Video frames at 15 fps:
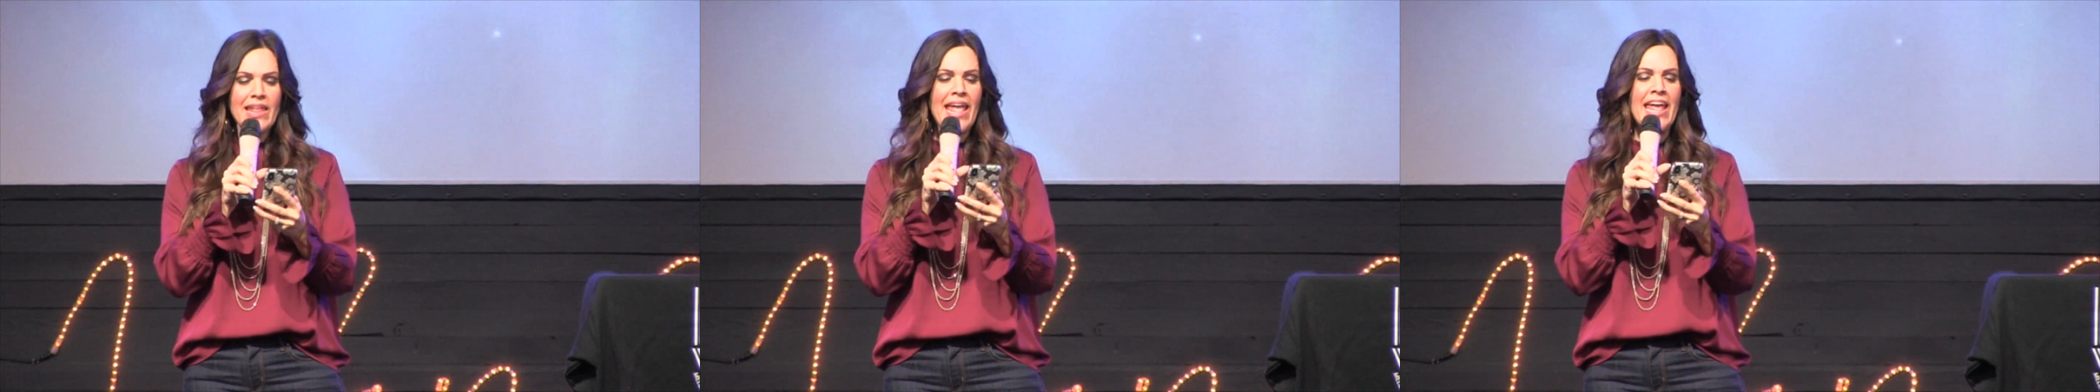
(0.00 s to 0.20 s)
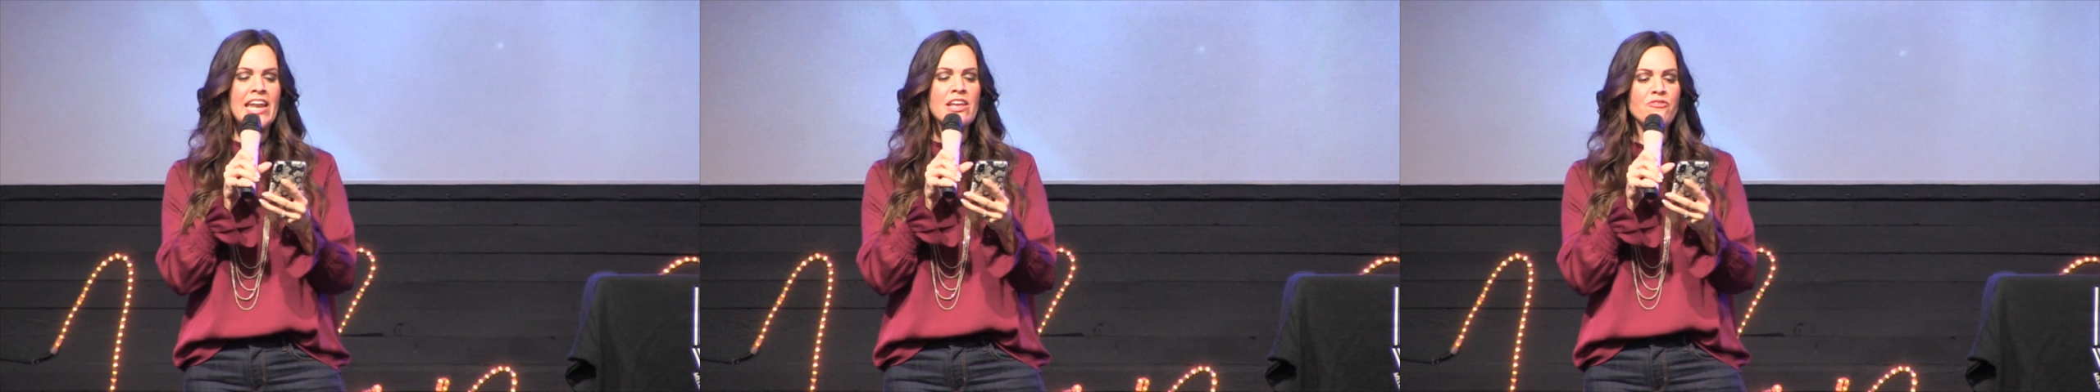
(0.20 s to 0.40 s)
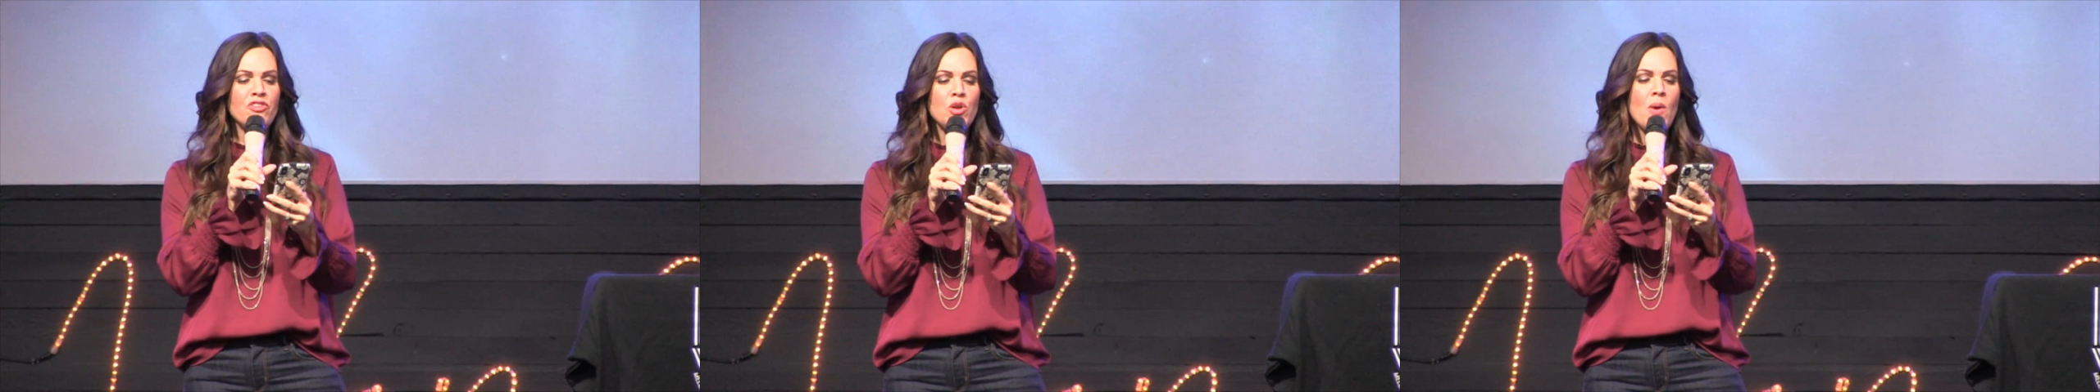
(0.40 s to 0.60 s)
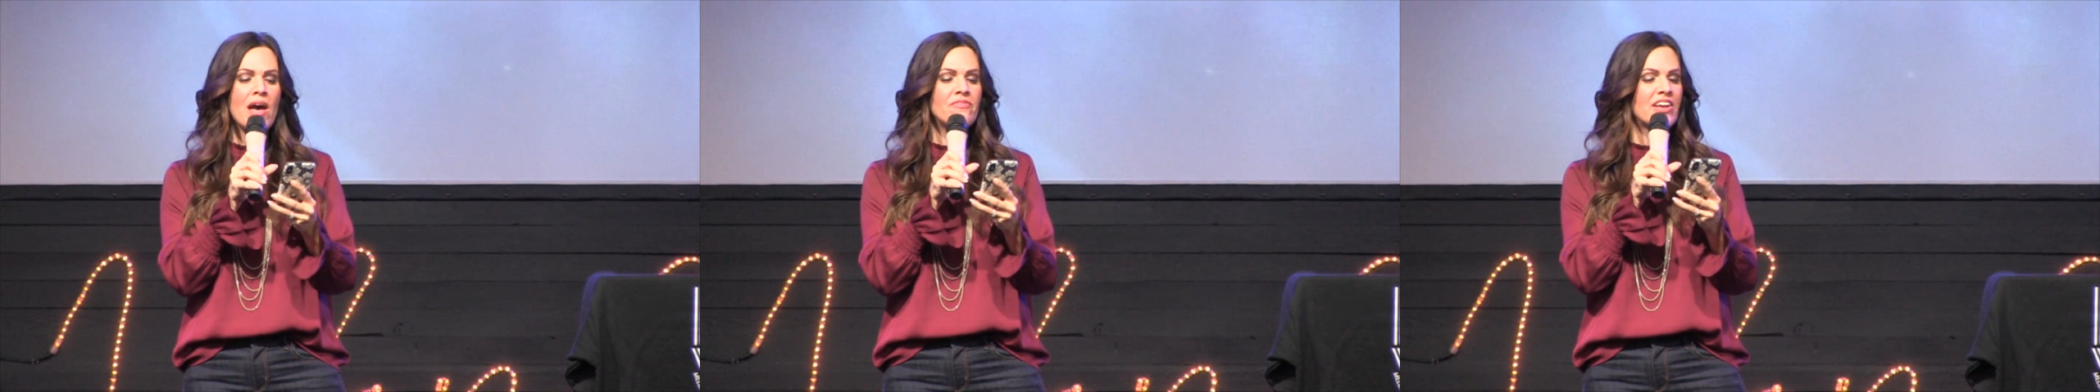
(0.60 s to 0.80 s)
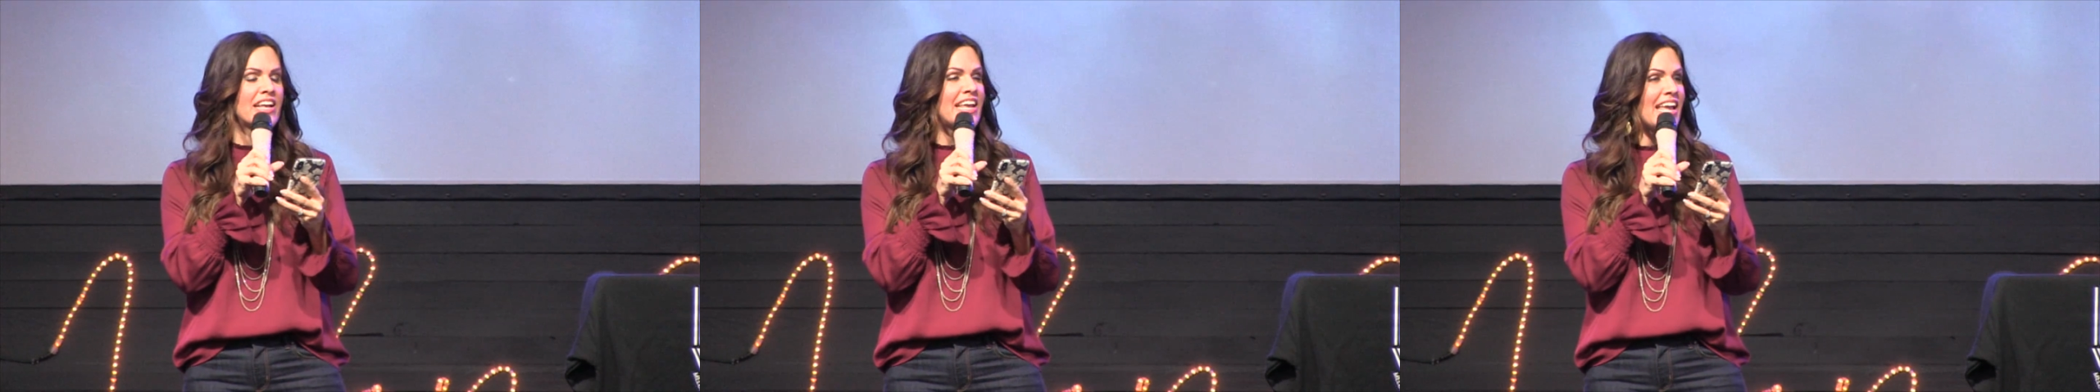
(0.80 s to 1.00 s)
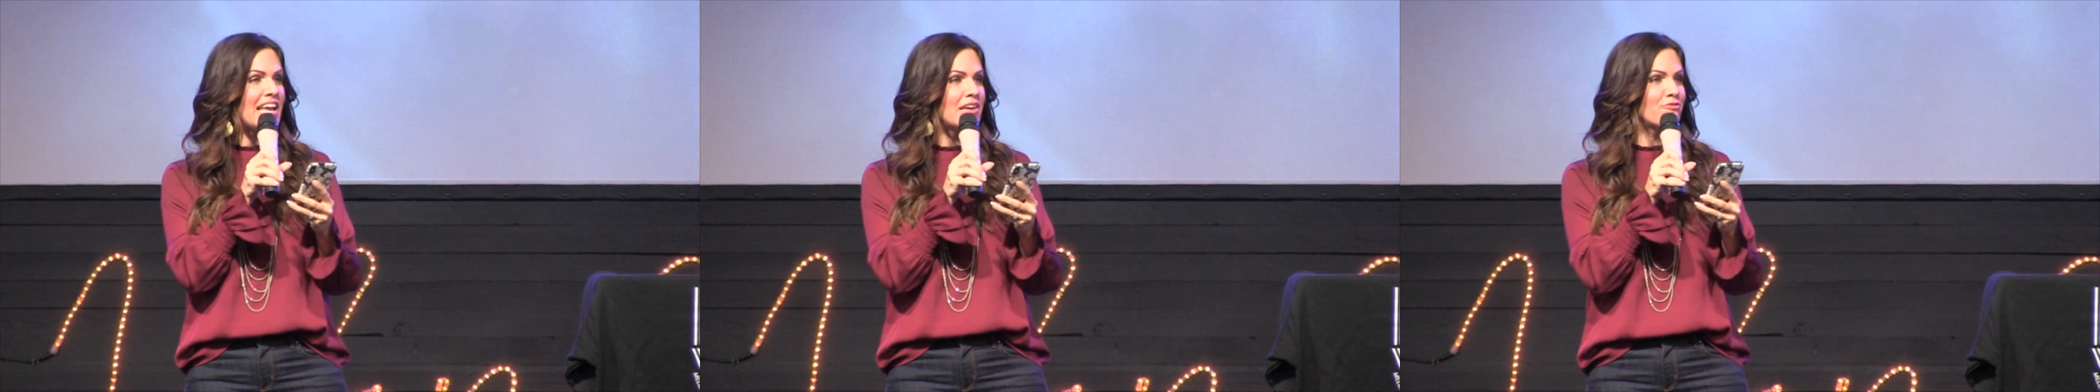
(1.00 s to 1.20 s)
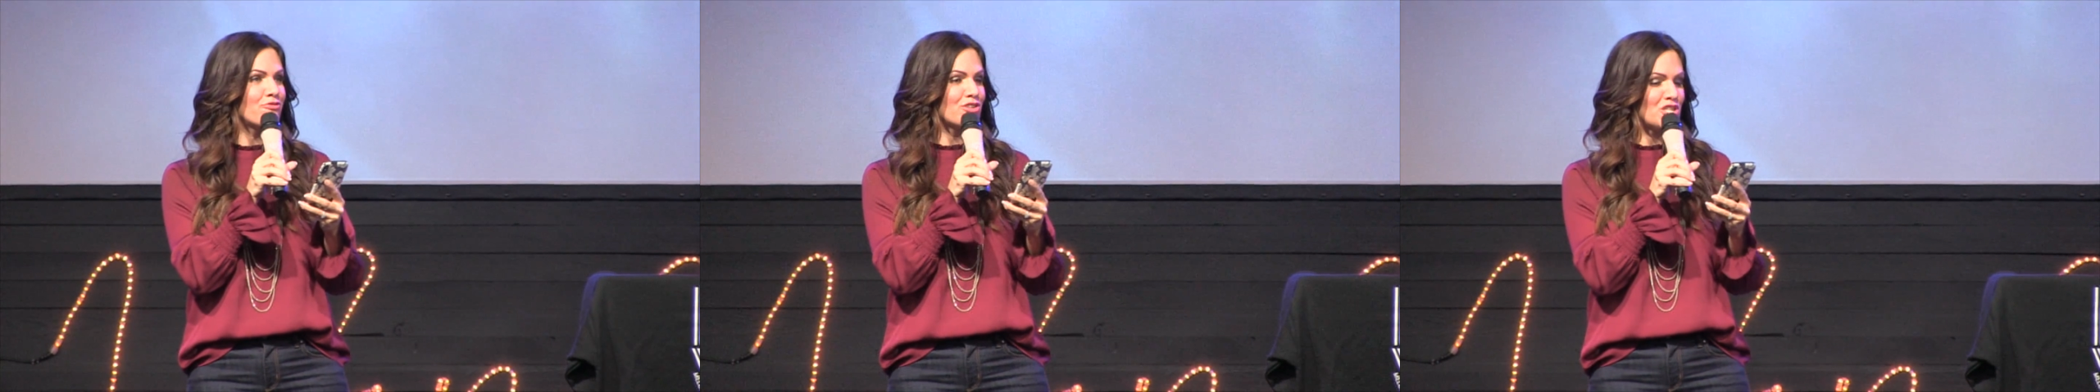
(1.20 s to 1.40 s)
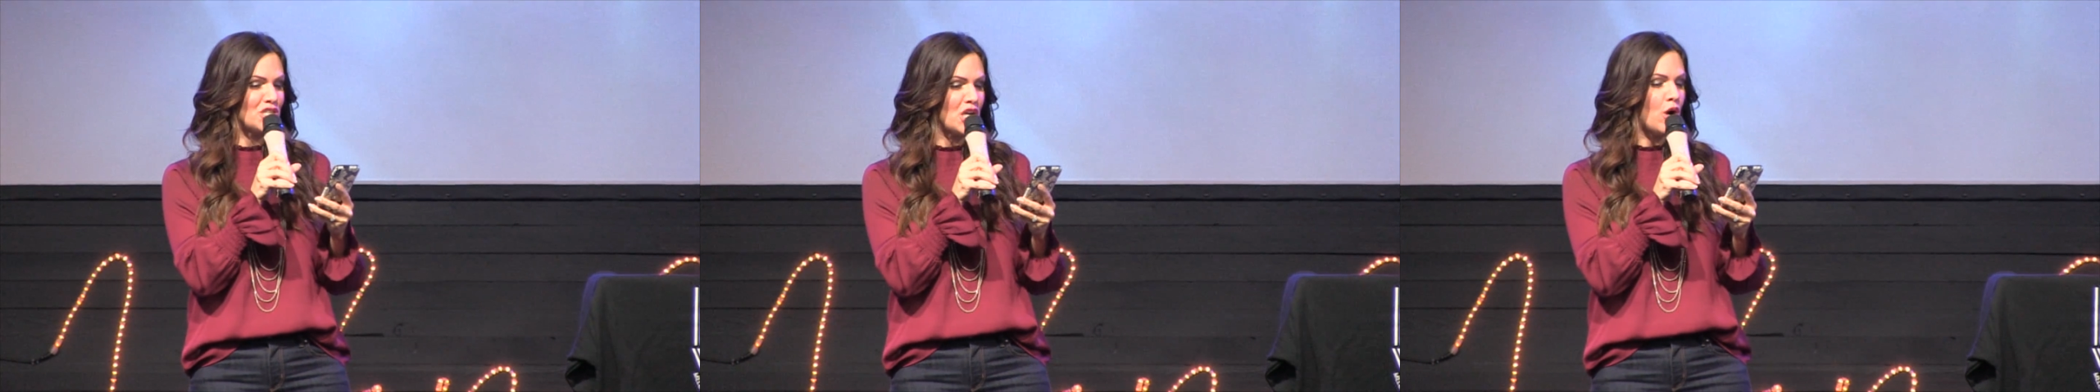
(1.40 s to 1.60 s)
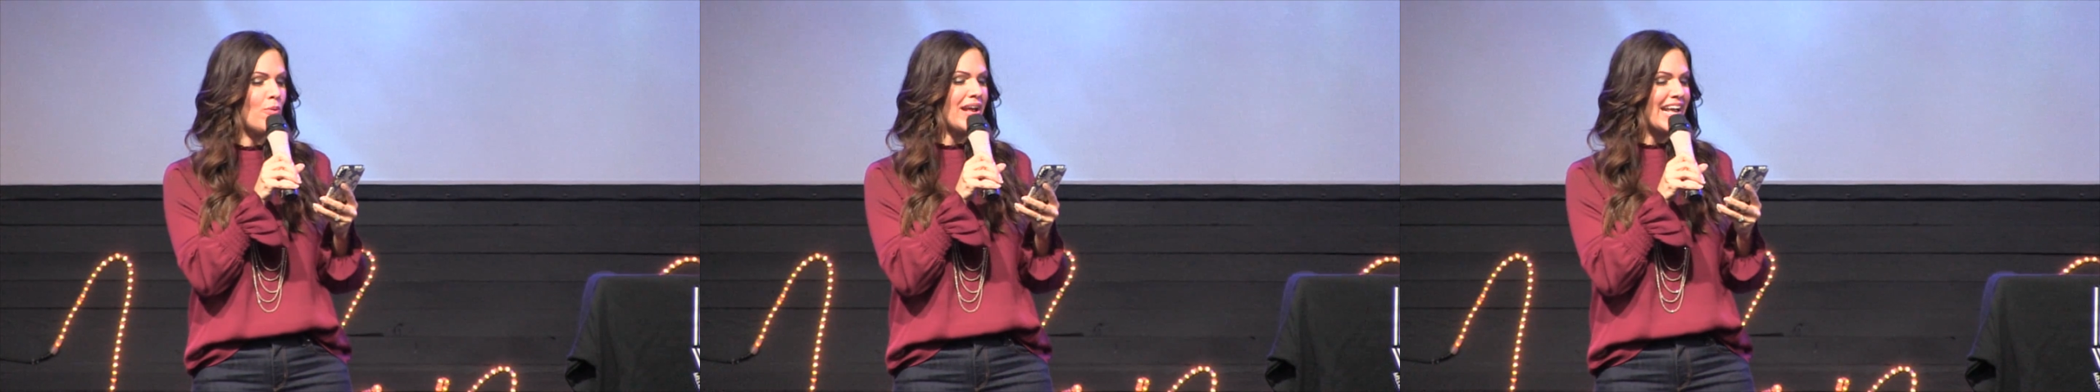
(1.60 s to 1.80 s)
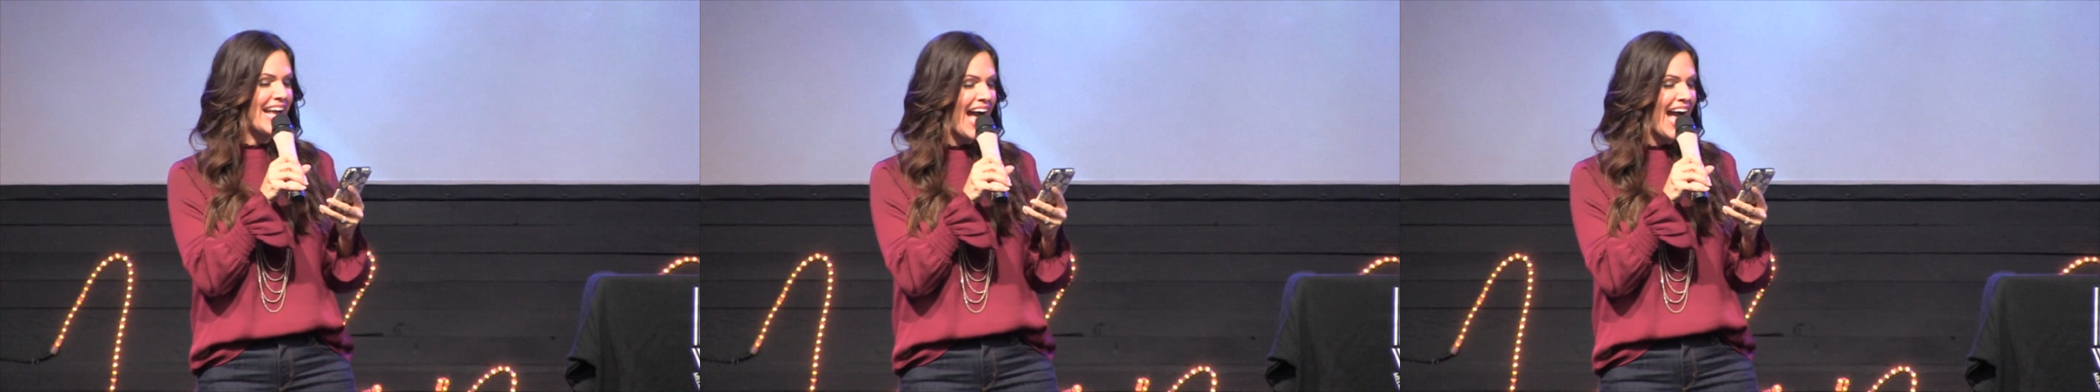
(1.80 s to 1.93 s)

And if you have a gift for showing